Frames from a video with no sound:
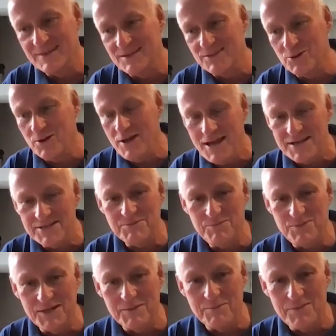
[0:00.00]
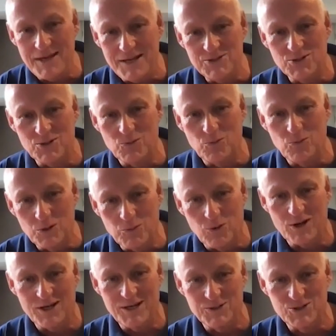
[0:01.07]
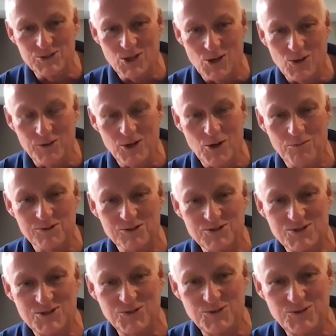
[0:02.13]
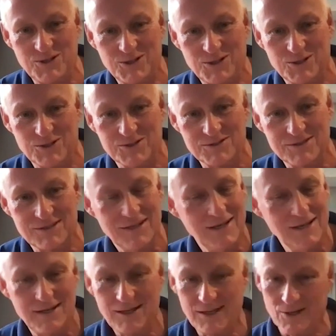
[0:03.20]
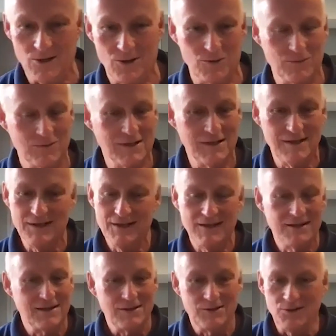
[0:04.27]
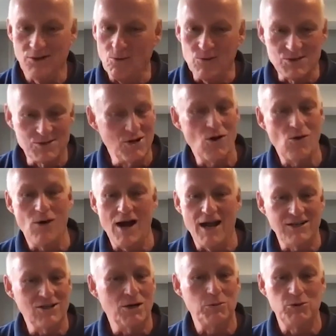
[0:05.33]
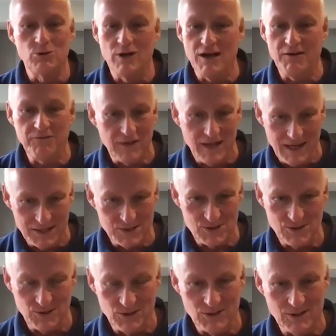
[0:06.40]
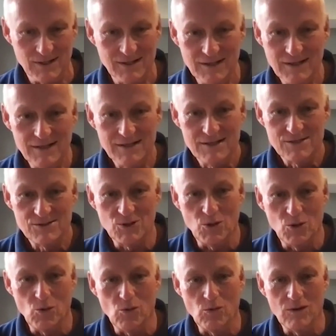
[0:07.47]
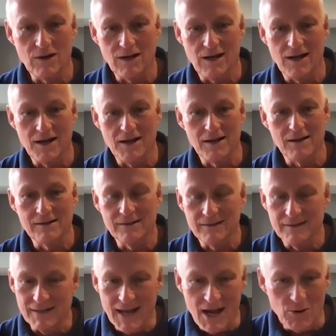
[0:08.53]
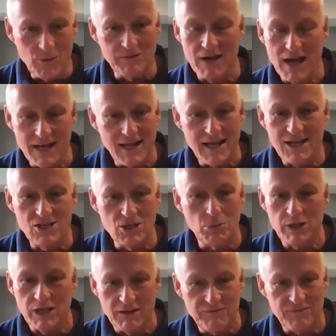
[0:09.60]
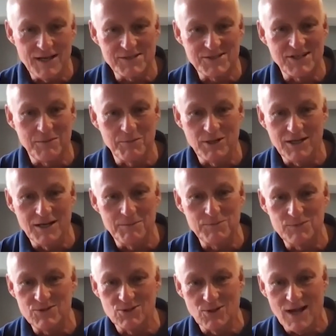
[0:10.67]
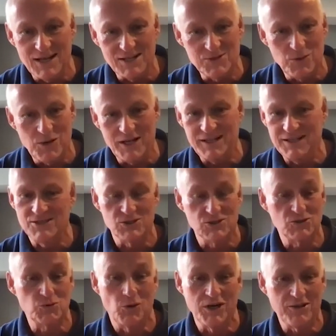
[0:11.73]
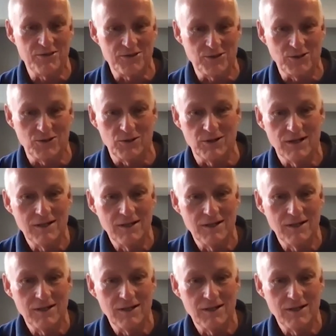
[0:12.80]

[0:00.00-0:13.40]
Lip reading: there hasn't been a major woodworking show in almost 2 years. There was no IWF last year. So now we've got AWFS coming up July 20th to 23rd.